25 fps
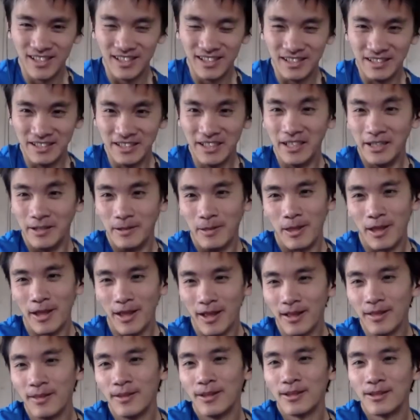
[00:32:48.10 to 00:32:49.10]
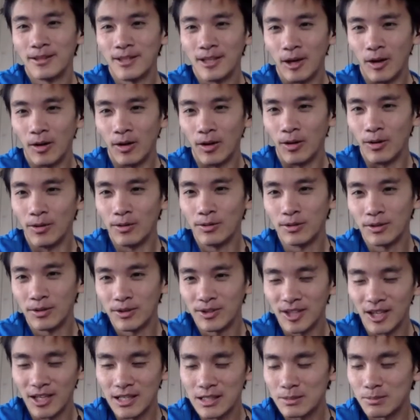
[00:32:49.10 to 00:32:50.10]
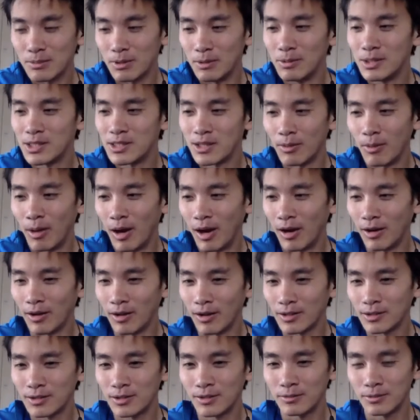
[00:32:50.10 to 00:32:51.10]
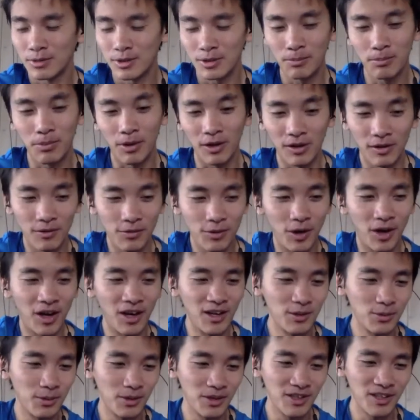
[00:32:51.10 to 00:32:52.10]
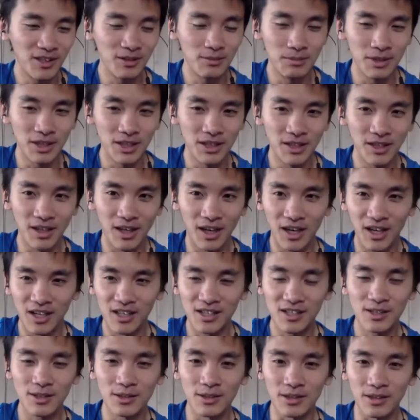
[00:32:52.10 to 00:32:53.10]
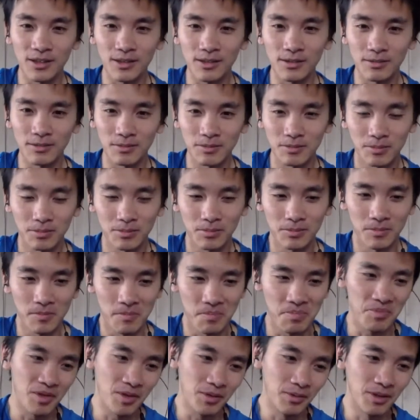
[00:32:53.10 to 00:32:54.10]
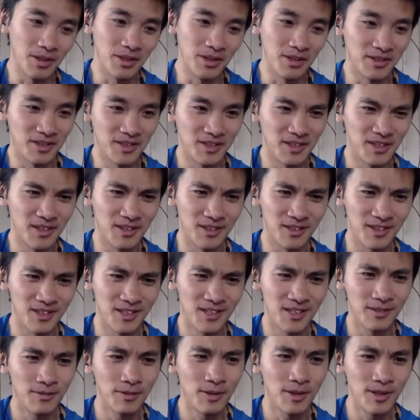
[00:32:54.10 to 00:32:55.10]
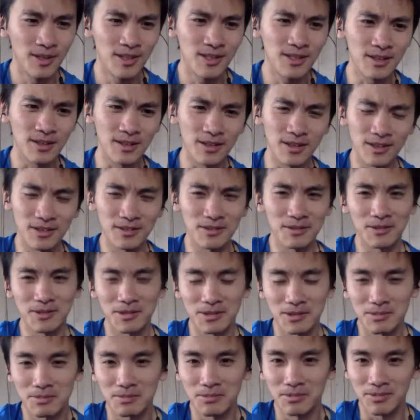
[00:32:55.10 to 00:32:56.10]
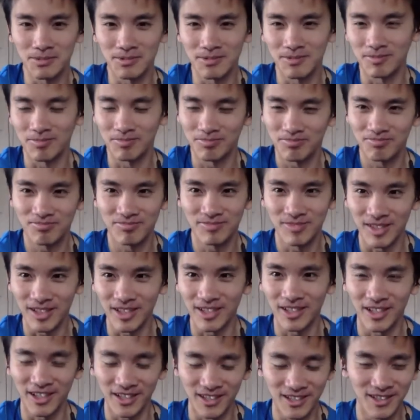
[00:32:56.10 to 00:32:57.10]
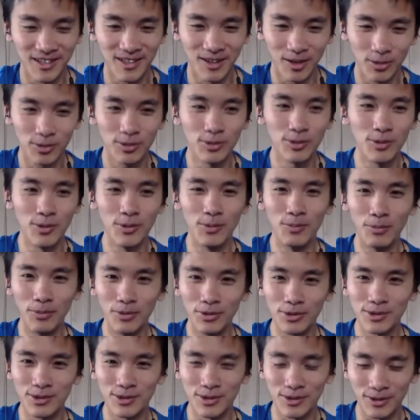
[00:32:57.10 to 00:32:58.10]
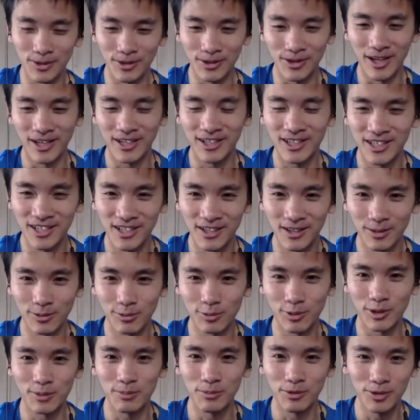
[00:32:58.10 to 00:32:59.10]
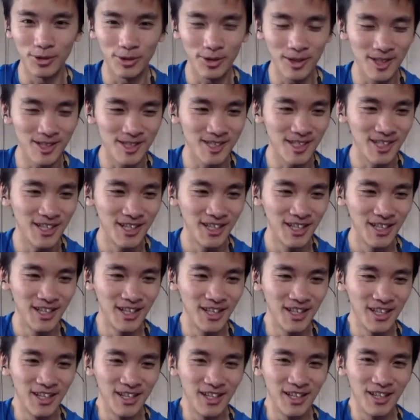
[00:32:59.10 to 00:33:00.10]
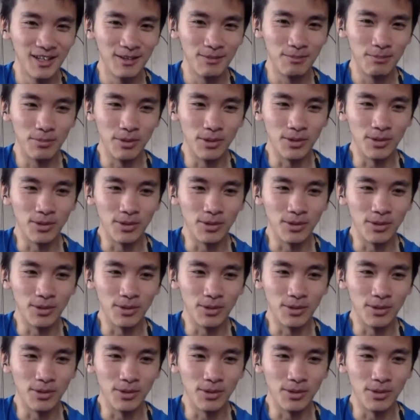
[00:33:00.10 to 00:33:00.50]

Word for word: yeah, and then there are other attacks. Maybe somehow some, some part of the hardware can be hacked and well, th even this uh, is not the most uh, likely threat model, let's say. But